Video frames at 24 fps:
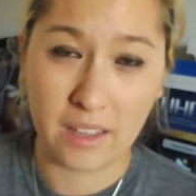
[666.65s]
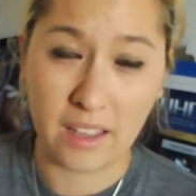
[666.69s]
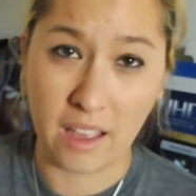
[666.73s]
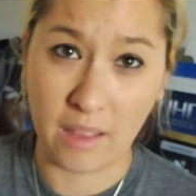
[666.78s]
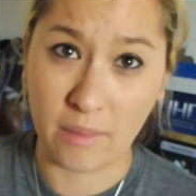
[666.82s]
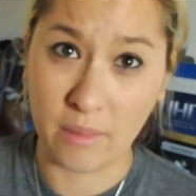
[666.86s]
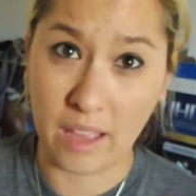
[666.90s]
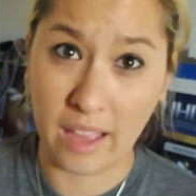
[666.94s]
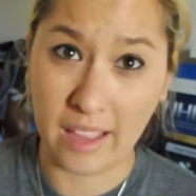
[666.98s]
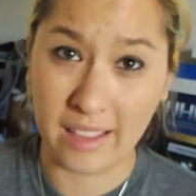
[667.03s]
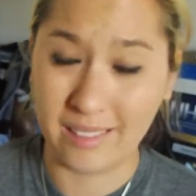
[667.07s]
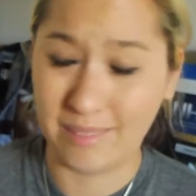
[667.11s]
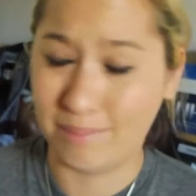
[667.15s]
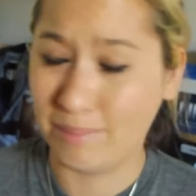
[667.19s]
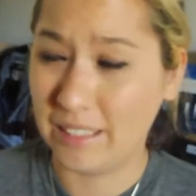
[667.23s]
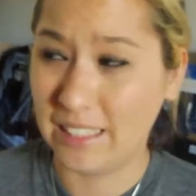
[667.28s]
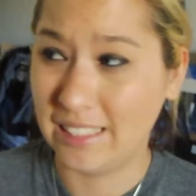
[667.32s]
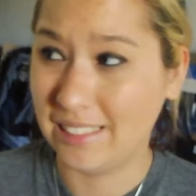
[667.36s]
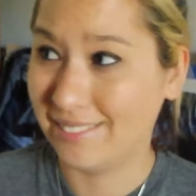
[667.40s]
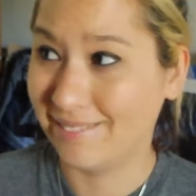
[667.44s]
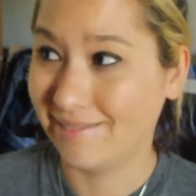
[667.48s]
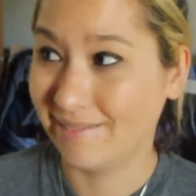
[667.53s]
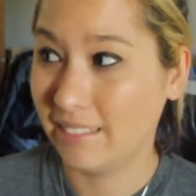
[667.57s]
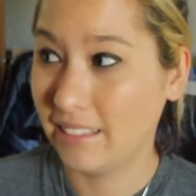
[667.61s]
I
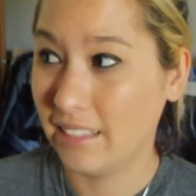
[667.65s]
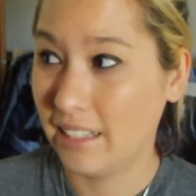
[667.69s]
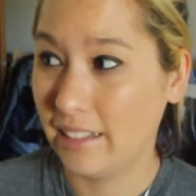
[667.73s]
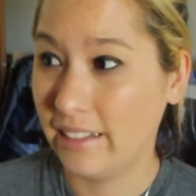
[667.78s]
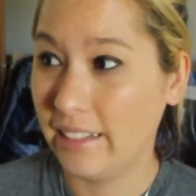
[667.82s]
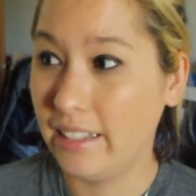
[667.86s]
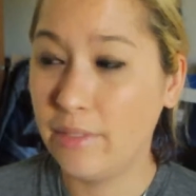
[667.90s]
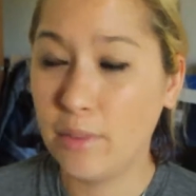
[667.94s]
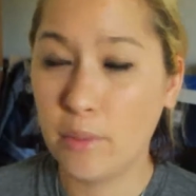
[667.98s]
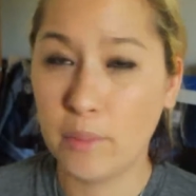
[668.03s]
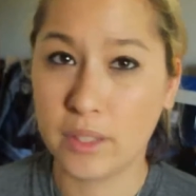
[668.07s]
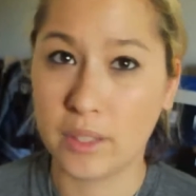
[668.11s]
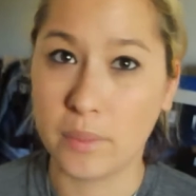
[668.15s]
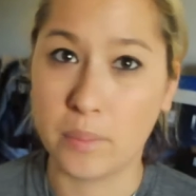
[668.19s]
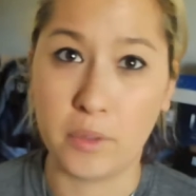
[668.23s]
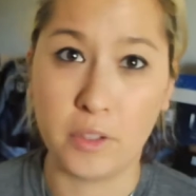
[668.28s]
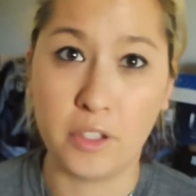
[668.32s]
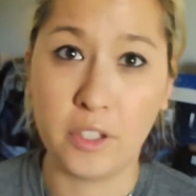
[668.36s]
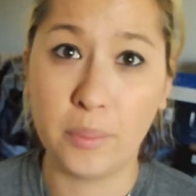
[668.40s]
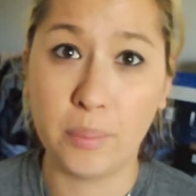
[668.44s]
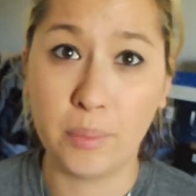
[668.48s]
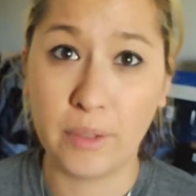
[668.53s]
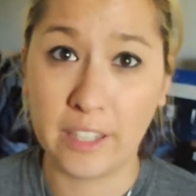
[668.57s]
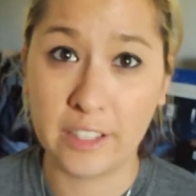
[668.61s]
mean, even with the
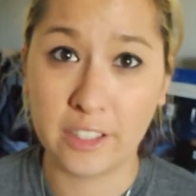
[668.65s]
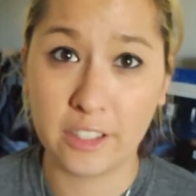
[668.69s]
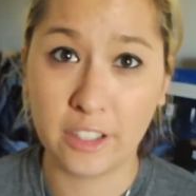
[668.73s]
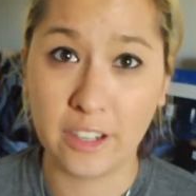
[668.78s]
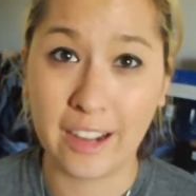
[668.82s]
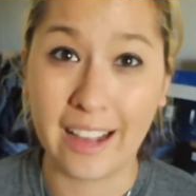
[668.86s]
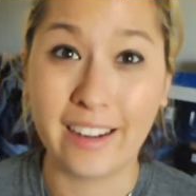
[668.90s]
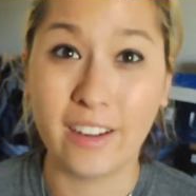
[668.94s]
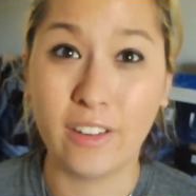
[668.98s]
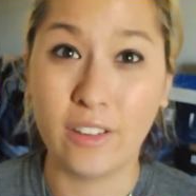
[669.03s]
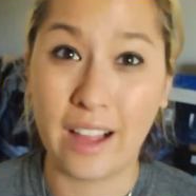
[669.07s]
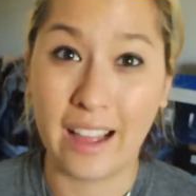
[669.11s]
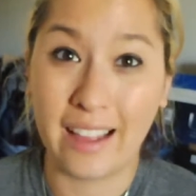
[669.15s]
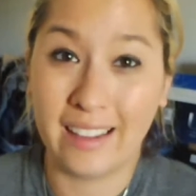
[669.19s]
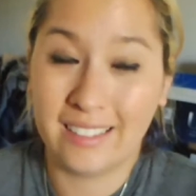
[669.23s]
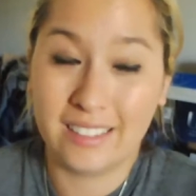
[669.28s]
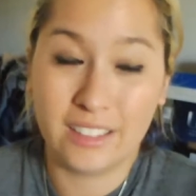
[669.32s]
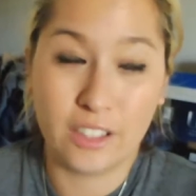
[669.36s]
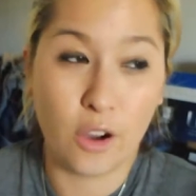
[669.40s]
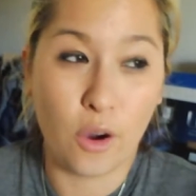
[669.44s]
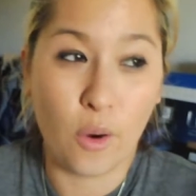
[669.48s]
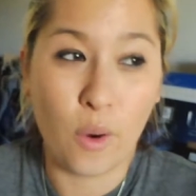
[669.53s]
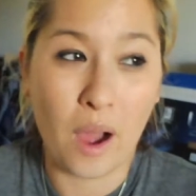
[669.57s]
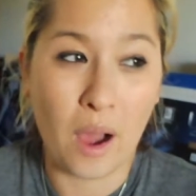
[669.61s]
beauty blender, I don't
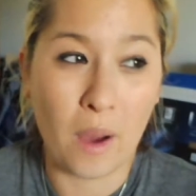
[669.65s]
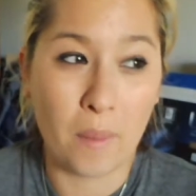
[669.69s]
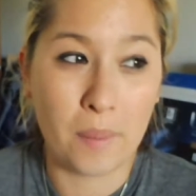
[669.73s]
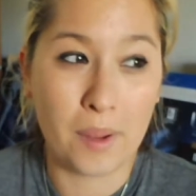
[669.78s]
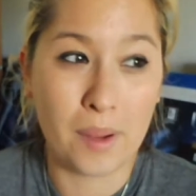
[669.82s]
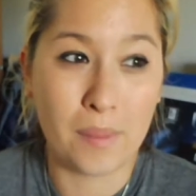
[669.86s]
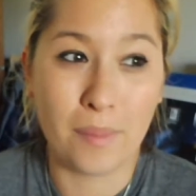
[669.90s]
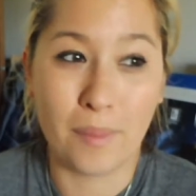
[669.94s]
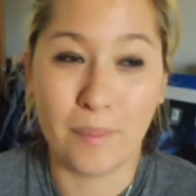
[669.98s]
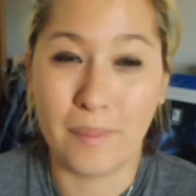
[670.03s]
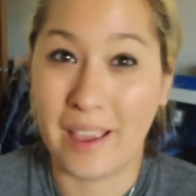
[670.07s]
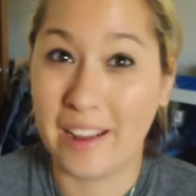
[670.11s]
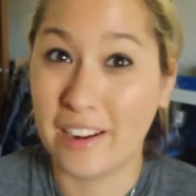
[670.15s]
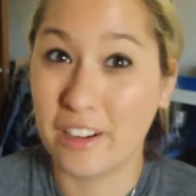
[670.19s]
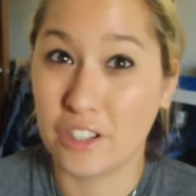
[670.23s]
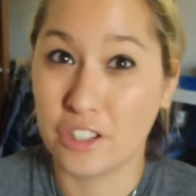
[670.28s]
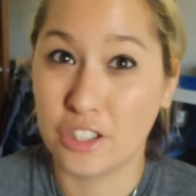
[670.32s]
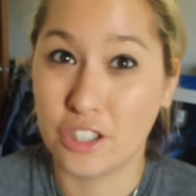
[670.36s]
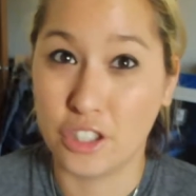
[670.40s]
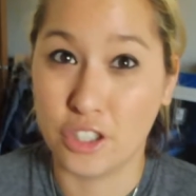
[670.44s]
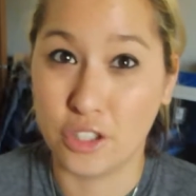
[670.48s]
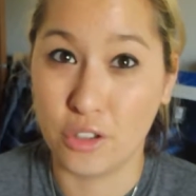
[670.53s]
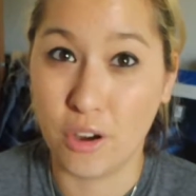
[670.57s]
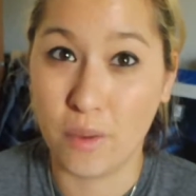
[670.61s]
know how people
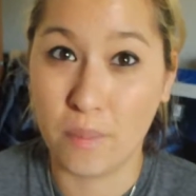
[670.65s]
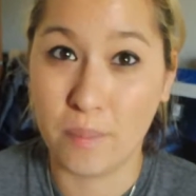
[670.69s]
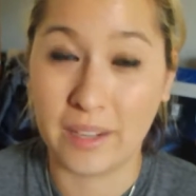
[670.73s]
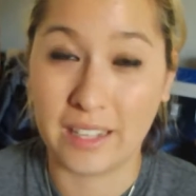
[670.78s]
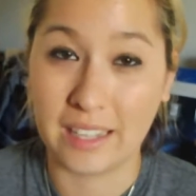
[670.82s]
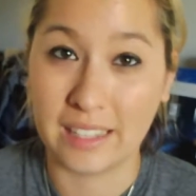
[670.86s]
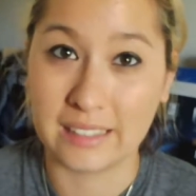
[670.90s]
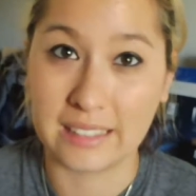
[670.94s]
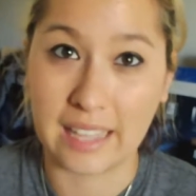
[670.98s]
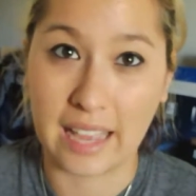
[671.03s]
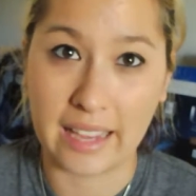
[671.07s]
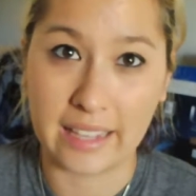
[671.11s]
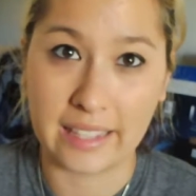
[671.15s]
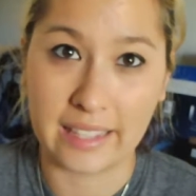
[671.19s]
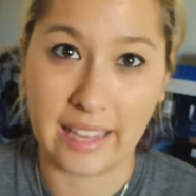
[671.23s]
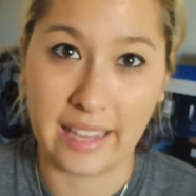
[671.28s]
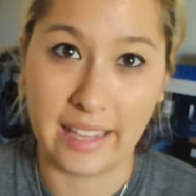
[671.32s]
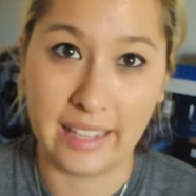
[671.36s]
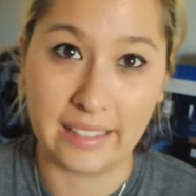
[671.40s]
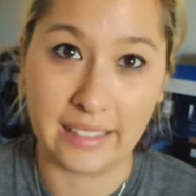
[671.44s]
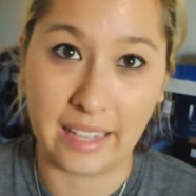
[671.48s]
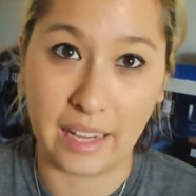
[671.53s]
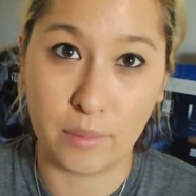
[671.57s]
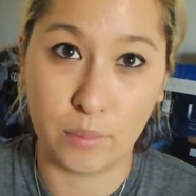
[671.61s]
manage to do it because I
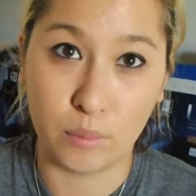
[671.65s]
can't.